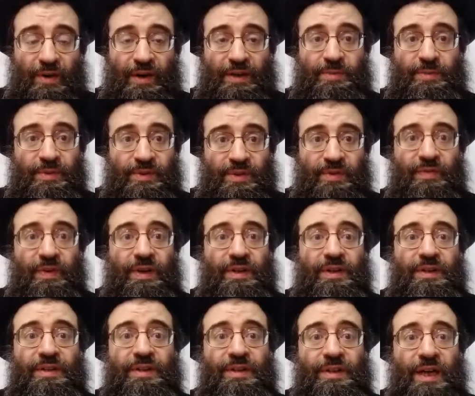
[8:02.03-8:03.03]
I
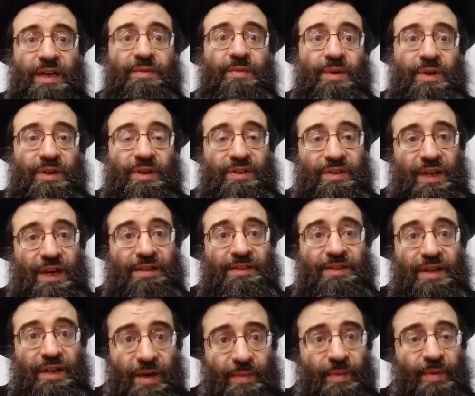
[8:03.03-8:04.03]
specifically did not want to discuss
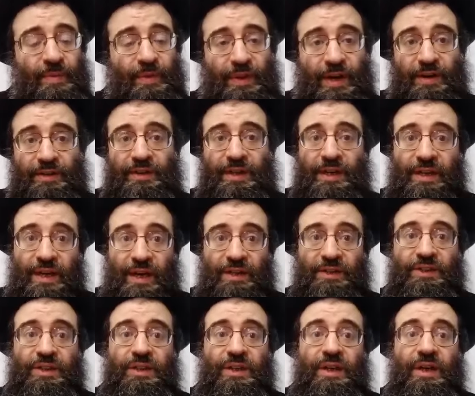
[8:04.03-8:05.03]
the Gimel without
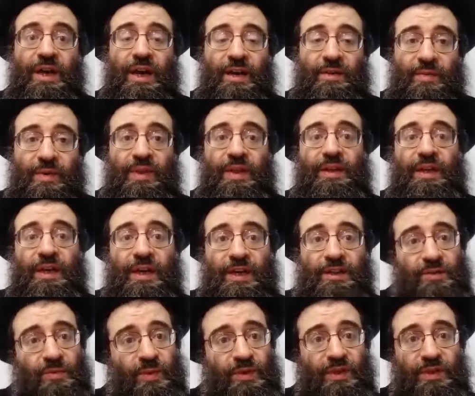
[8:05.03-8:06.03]
Dagesh and with the
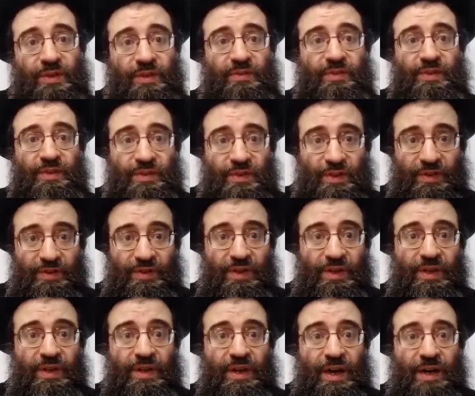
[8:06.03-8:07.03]
Dagesh, what the difference is.
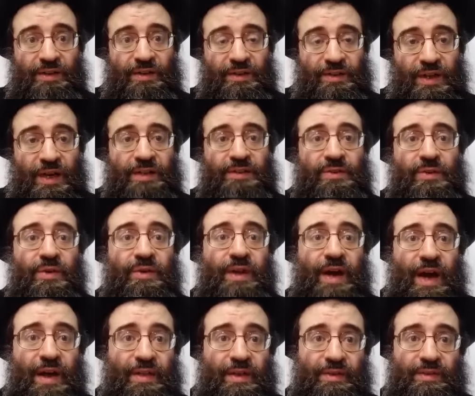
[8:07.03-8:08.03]
I discussed all the
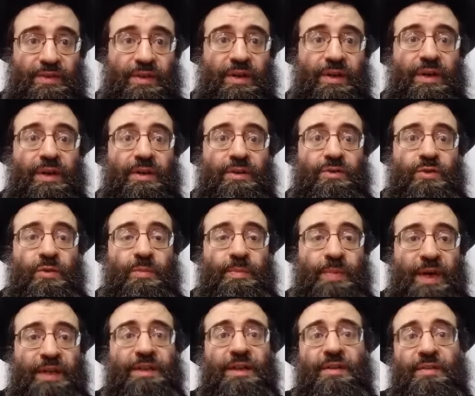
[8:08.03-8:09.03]
others. So
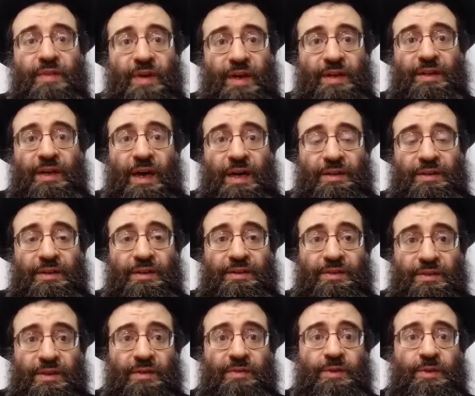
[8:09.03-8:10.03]
Bet and Vet are
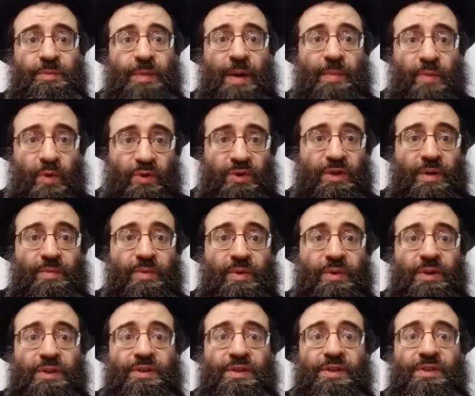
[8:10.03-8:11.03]
distinguished by most
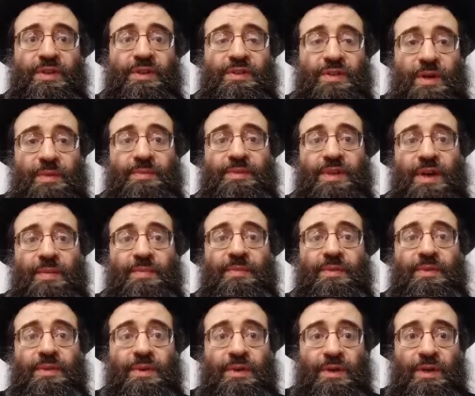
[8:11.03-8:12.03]
communities, except
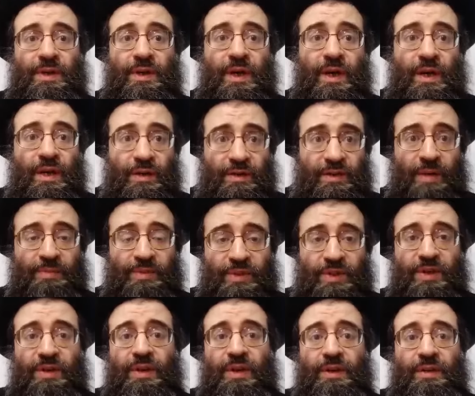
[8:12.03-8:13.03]
some
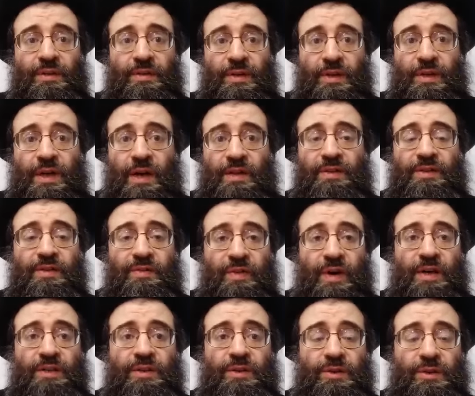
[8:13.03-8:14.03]
Syrian and other
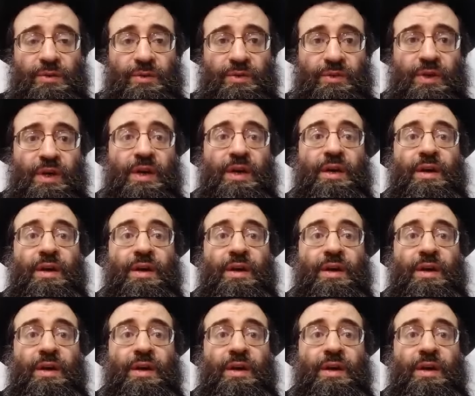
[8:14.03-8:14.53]
Sephardi Jews.